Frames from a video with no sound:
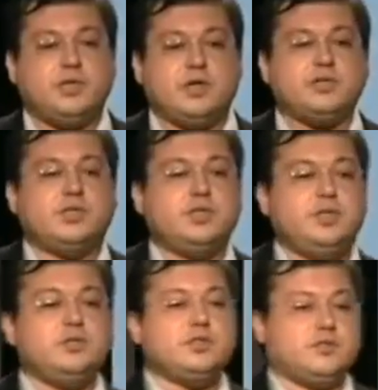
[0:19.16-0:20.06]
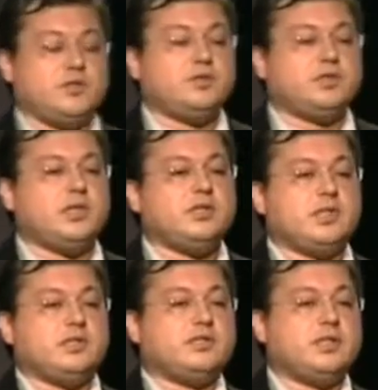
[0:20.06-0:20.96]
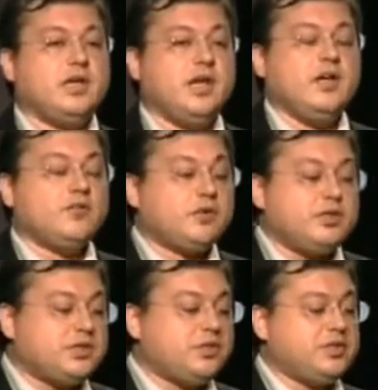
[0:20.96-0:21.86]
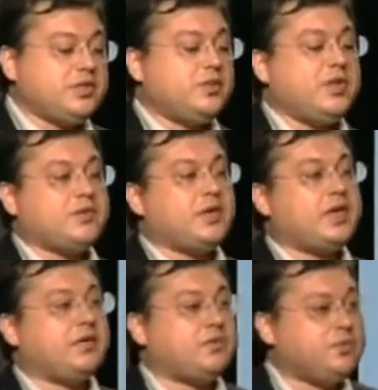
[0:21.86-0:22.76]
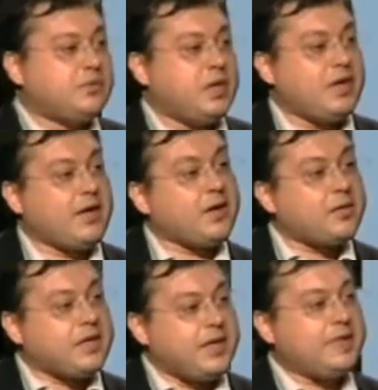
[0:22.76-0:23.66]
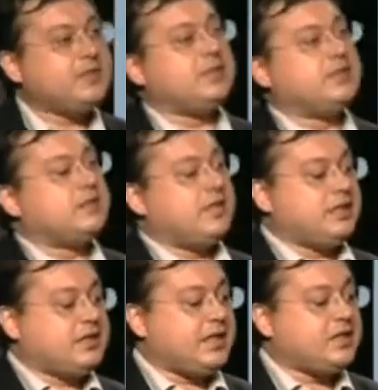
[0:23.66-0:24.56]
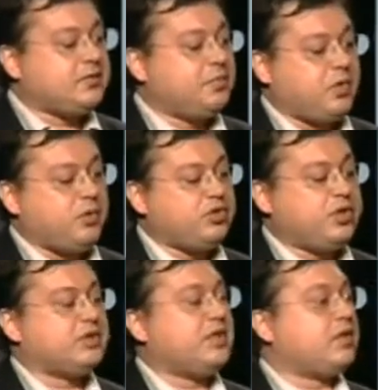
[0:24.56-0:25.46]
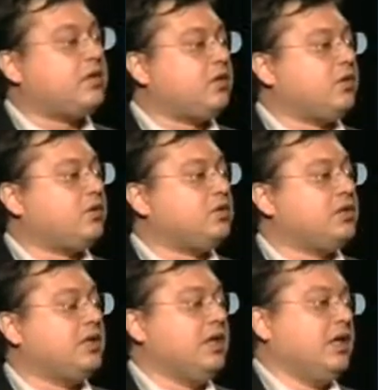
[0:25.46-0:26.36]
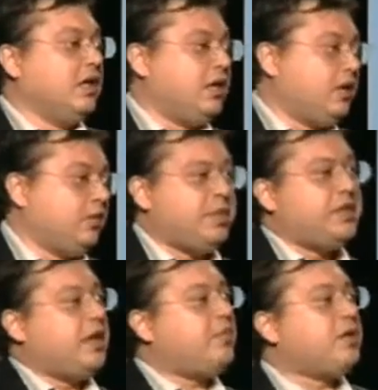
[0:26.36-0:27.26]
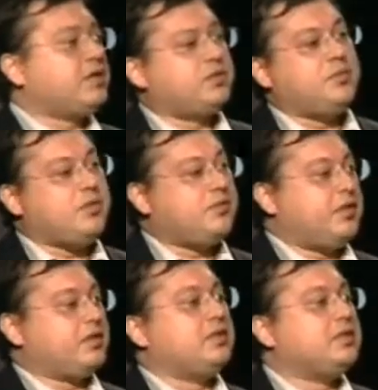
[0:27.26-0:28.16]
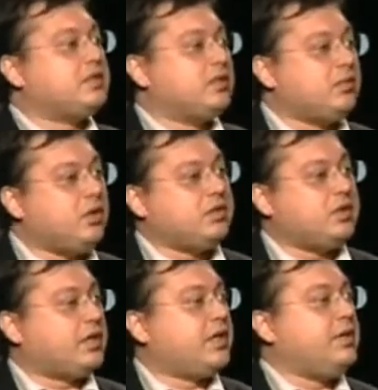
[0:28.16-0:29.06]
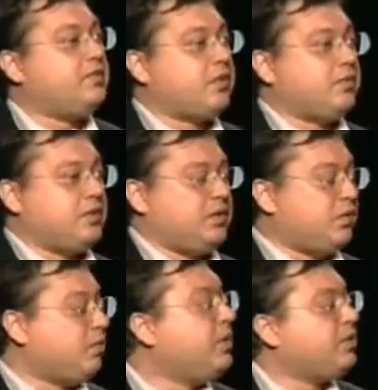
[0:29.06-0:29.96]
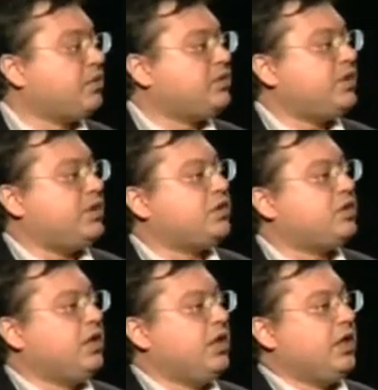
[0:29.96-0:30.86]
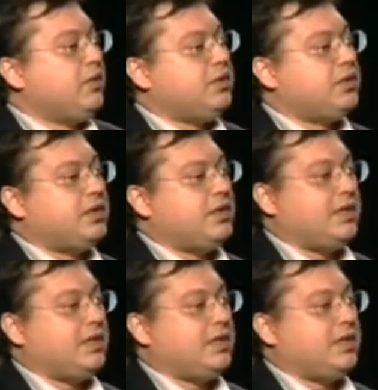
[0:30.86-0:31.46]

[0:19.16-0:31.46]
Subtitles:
without the use of consultants. For this reason, we have aggregated a set of projects that are called OpenNebula, ExtremeFS, and so on, that came from the European research with